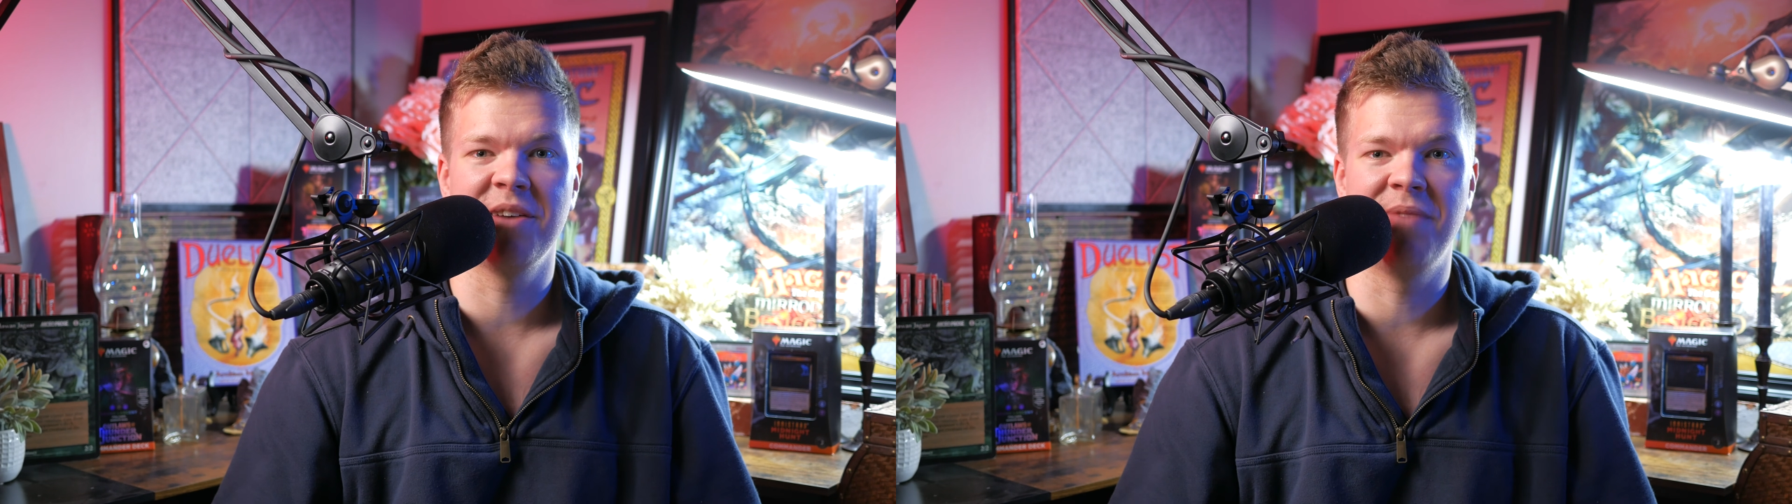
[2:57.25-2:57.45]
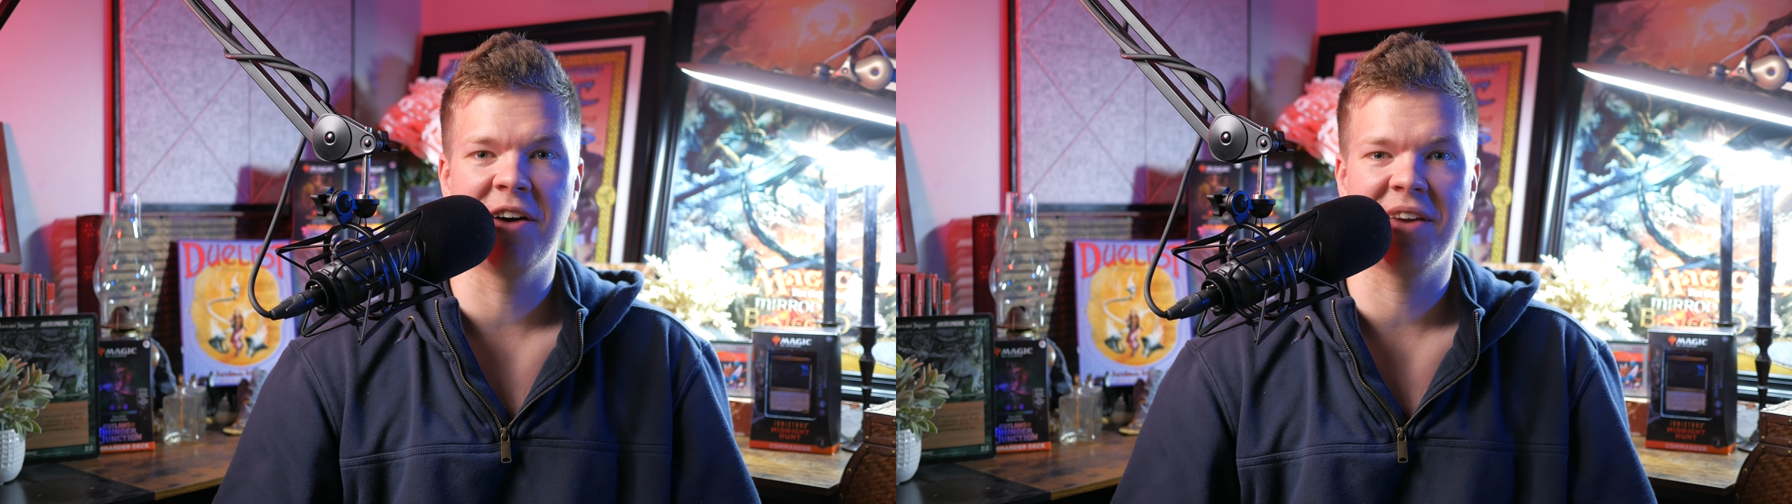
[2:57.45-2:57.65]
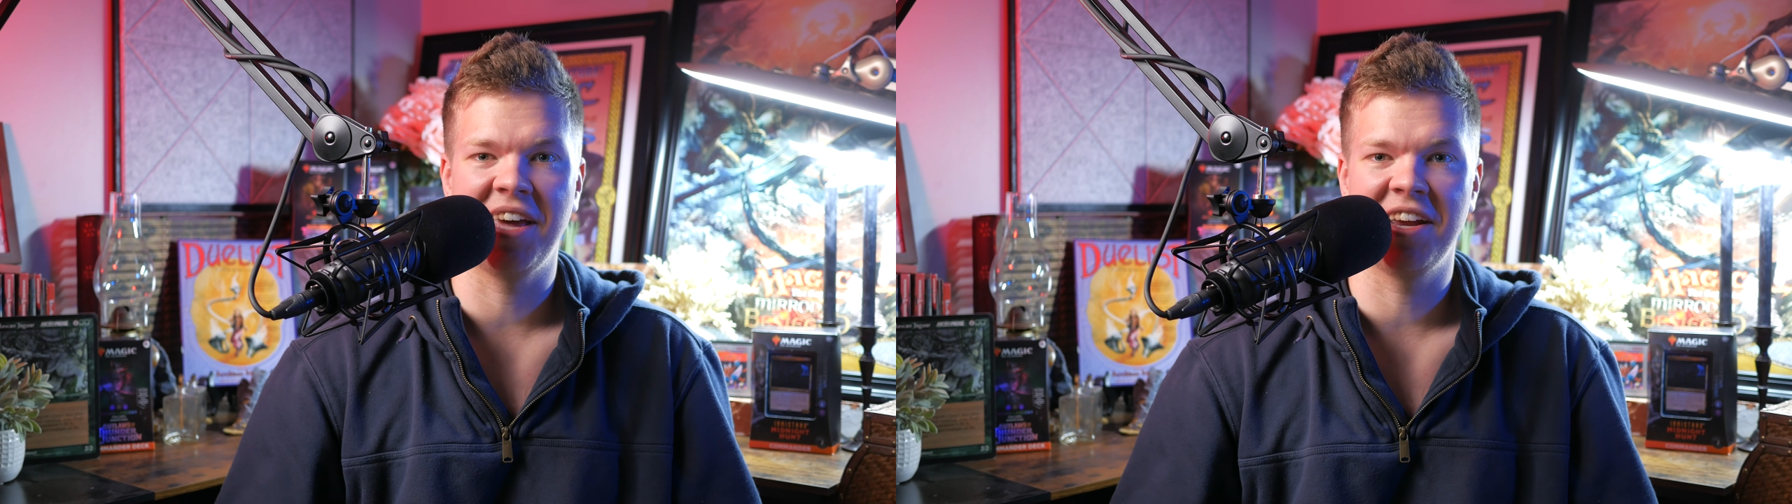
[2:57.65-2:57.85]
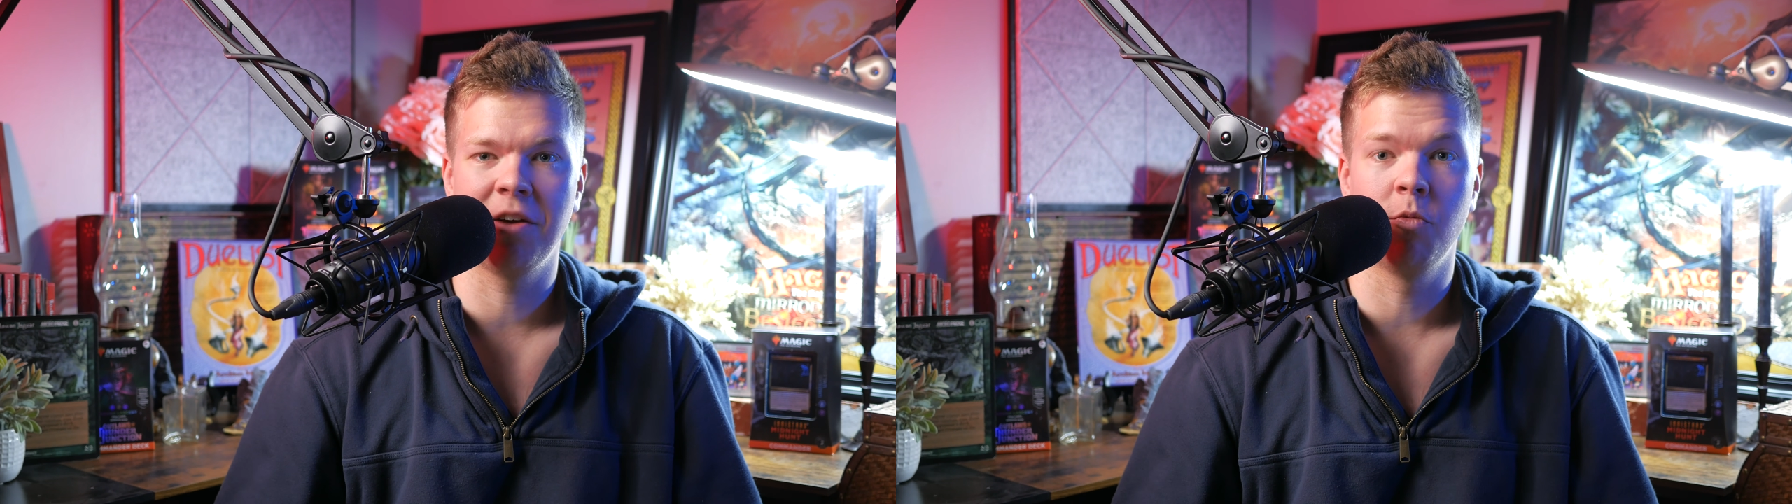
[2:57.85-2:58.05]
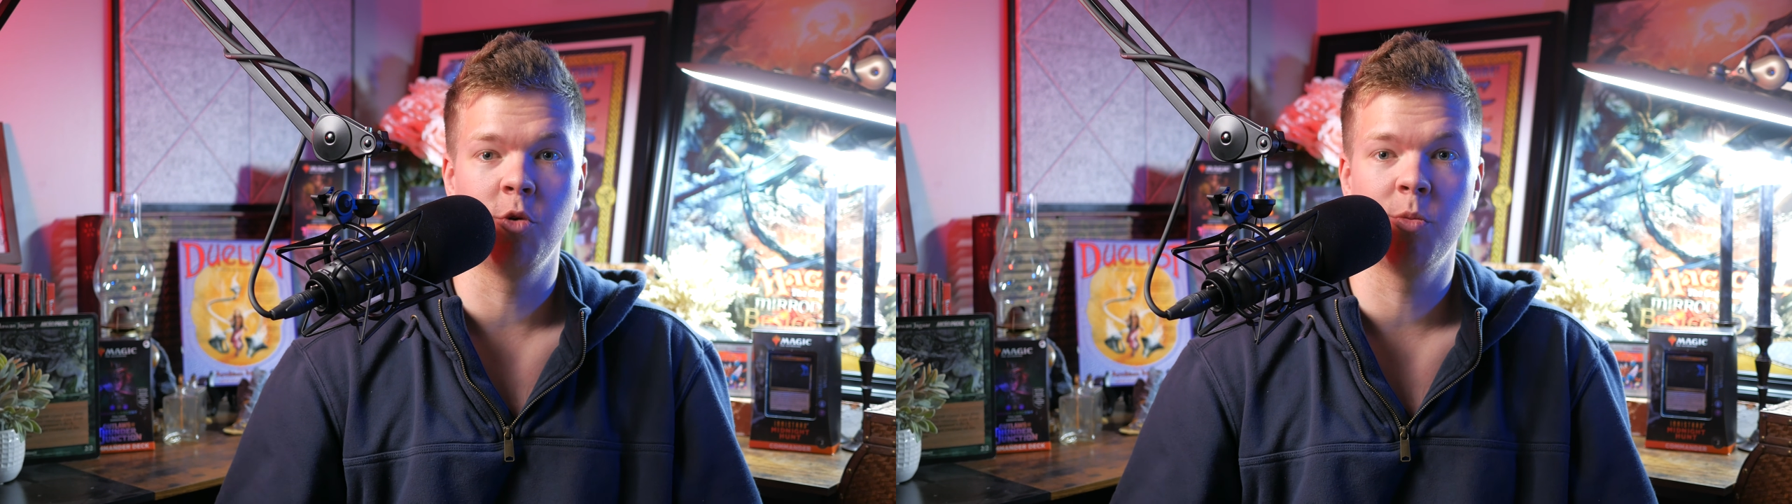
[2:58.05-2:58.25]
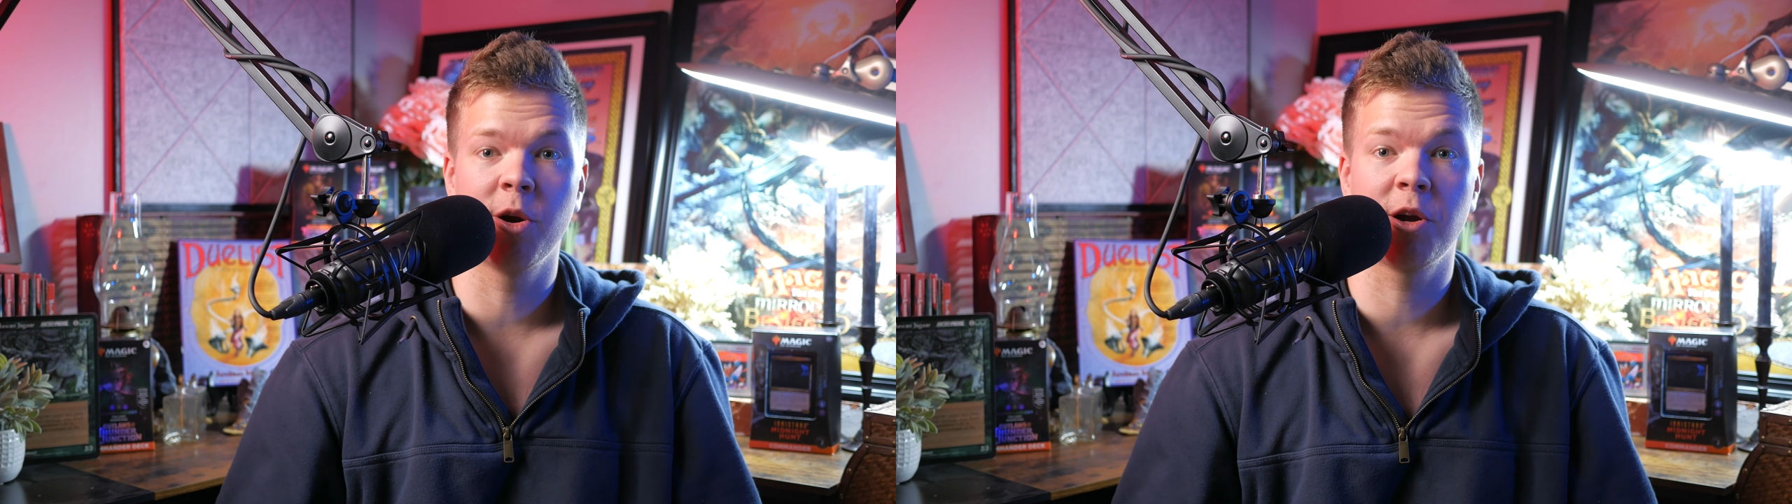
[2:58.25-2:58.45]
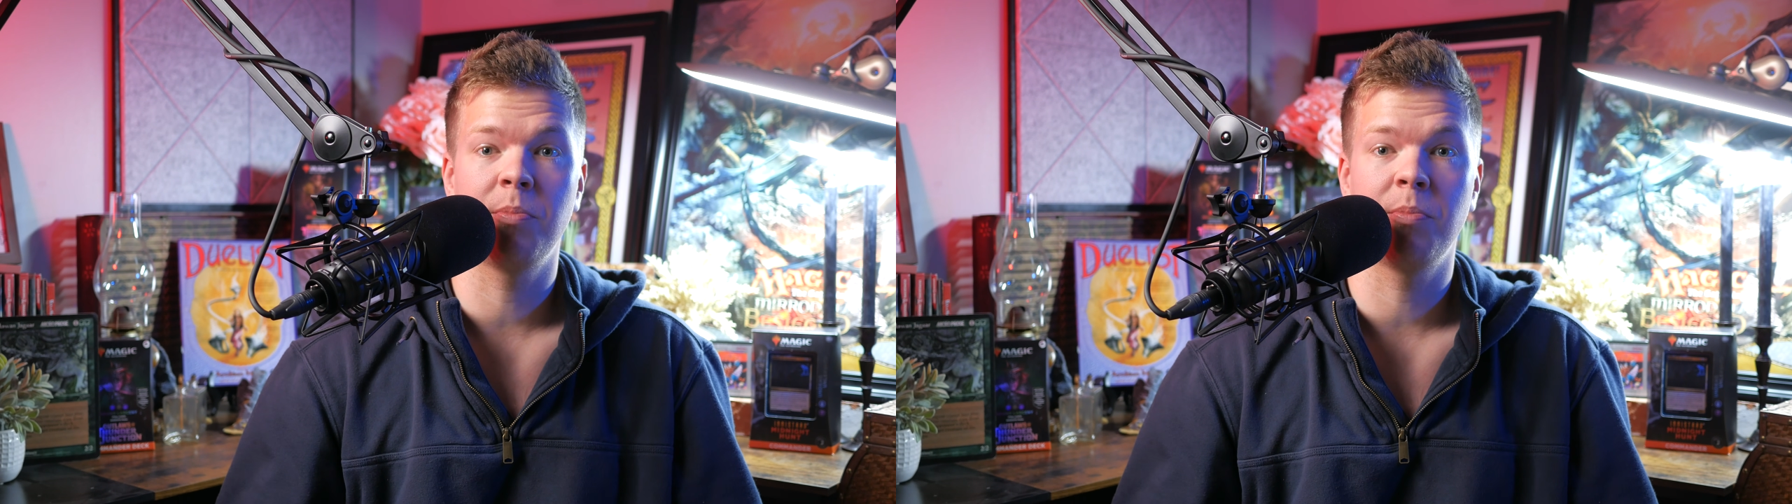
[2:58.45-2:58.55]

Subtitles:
about getting Wooburg